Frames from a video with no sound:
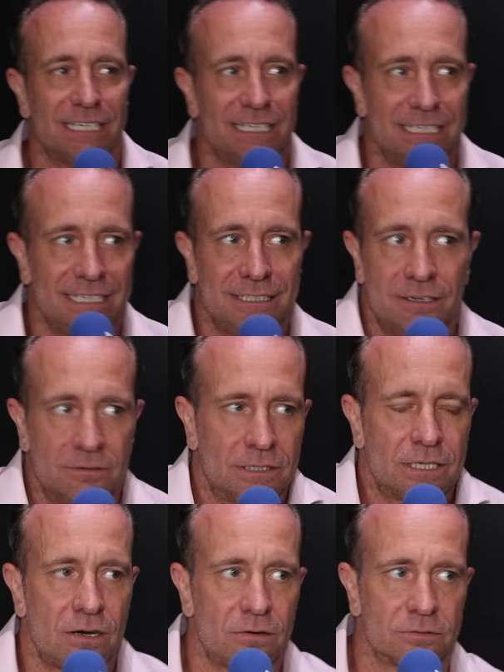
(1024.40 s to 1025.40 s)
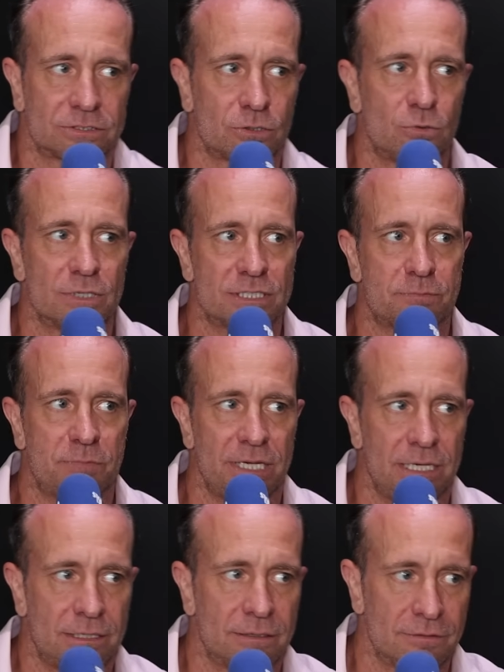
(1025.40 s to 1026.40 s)
you know, and Cole has always
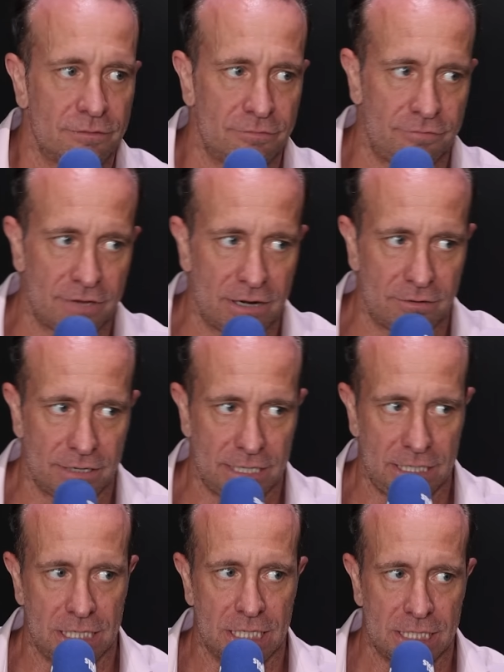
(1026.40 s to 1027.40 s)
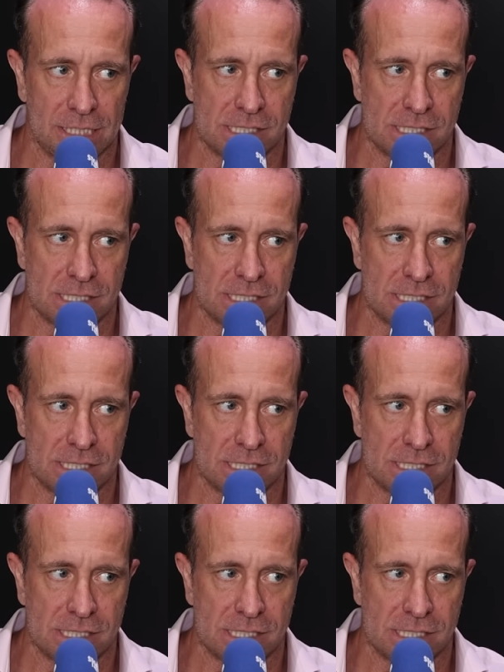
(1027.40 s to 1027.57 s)
been very